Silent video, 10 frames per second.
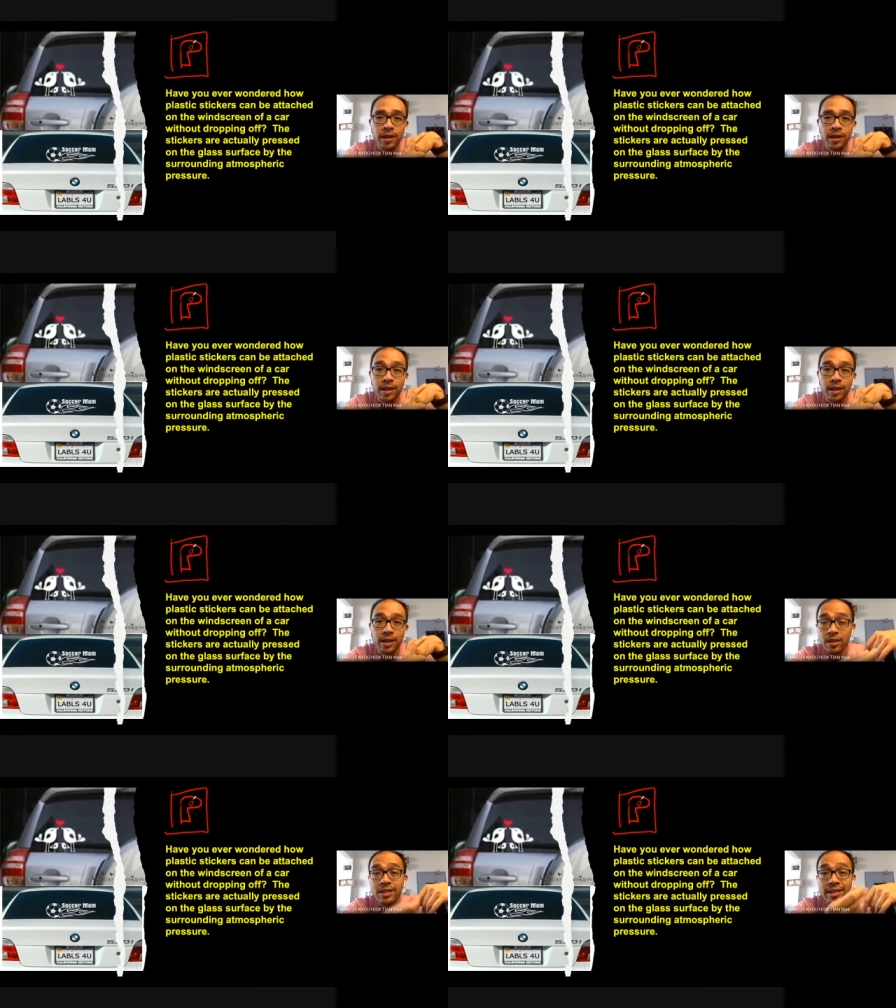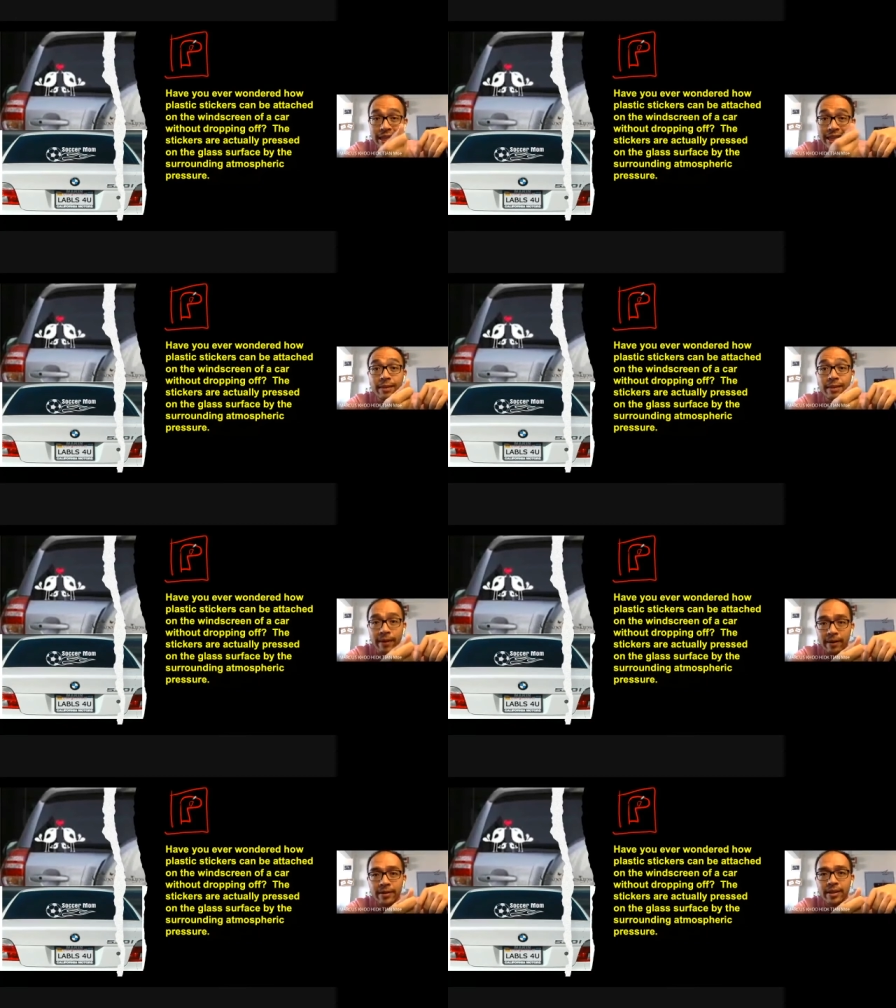It's not sticky
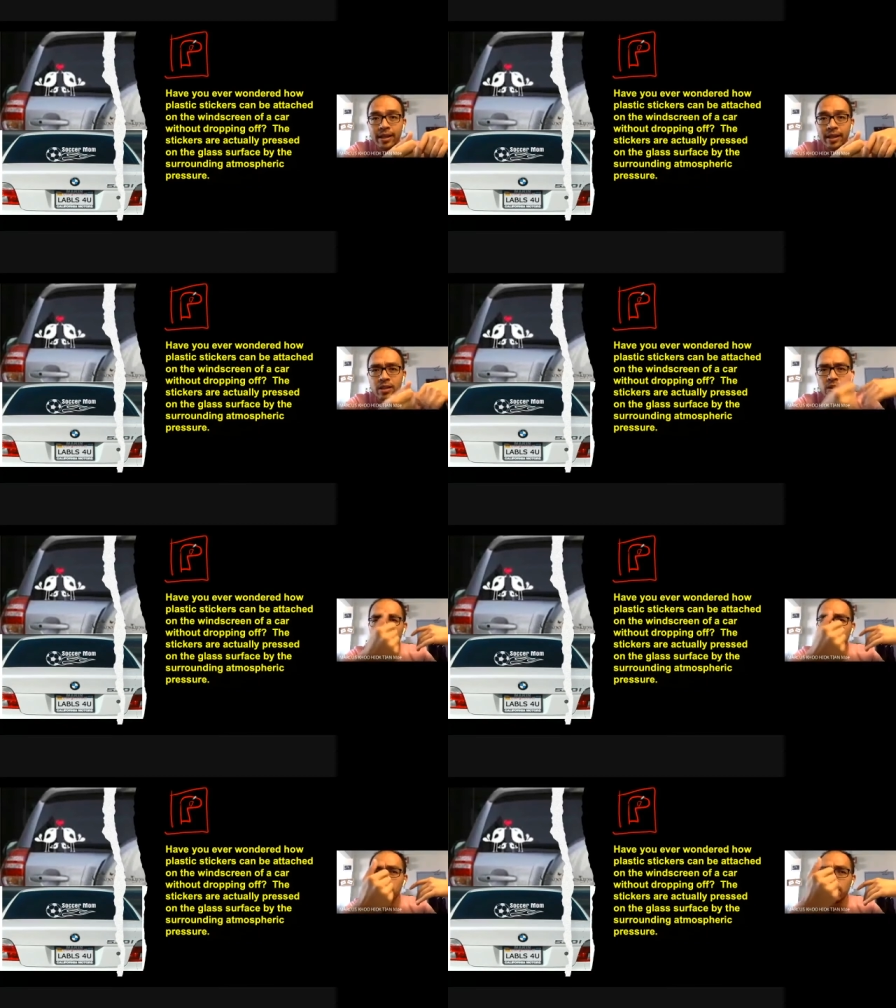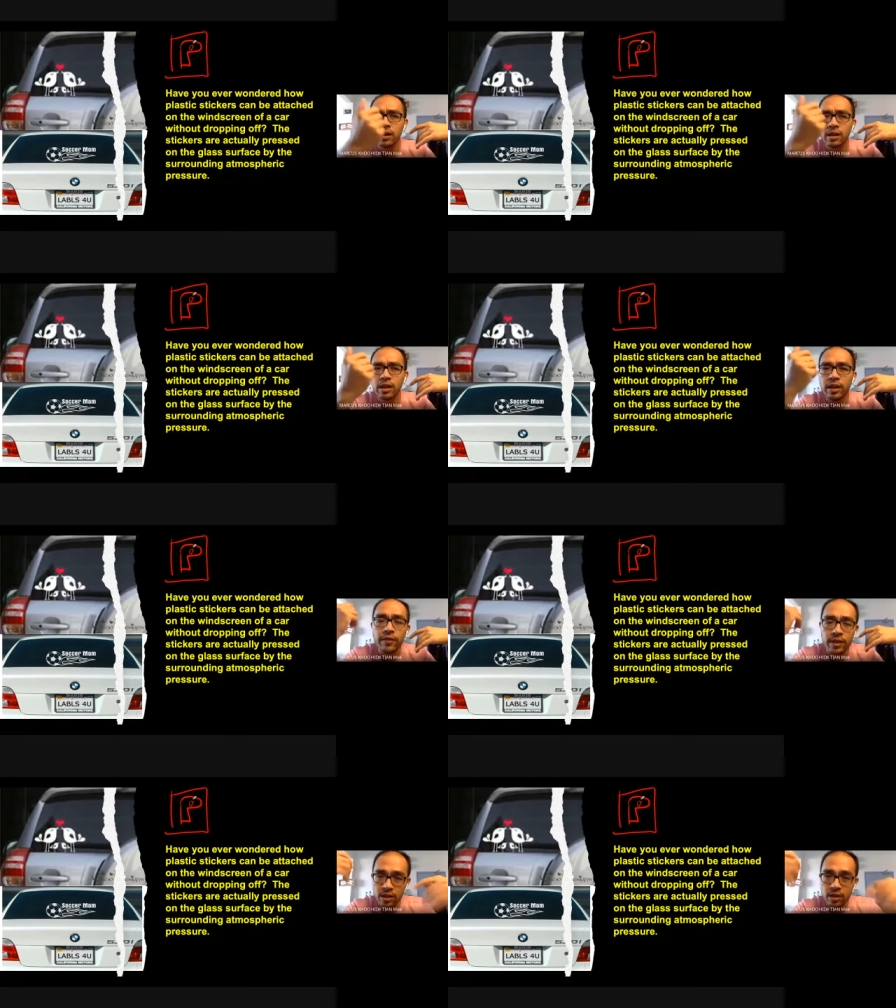bah. So
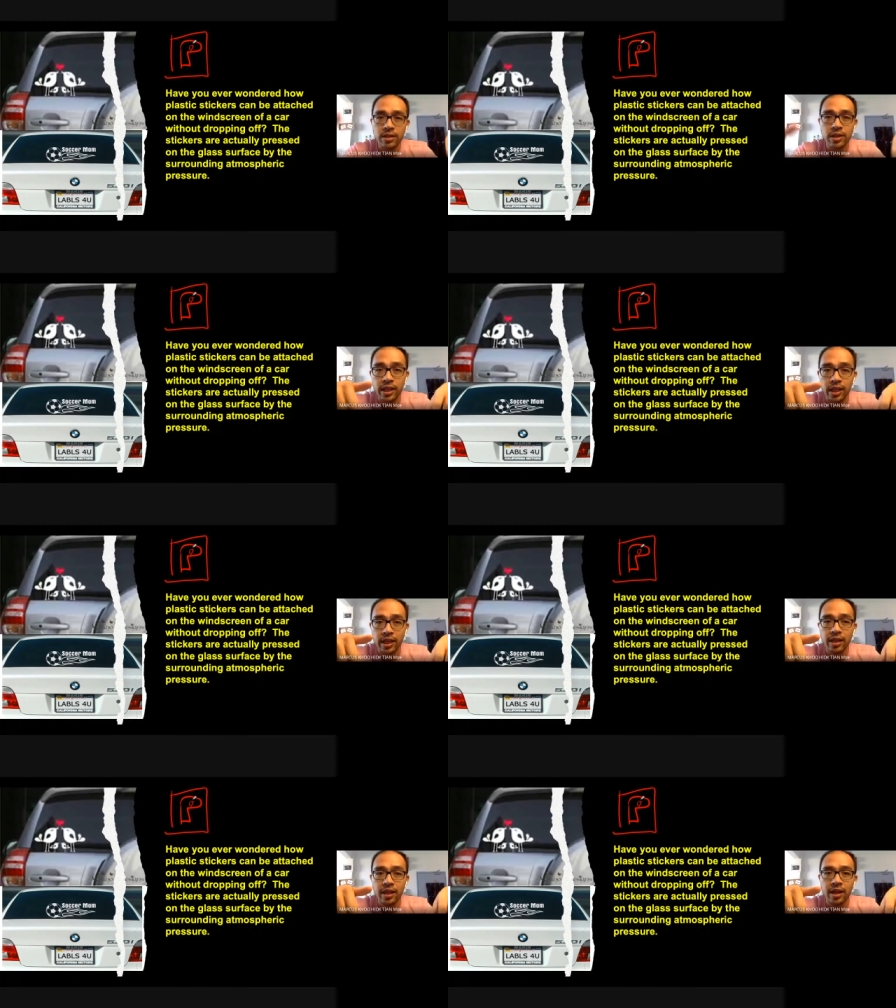if it's not sticky,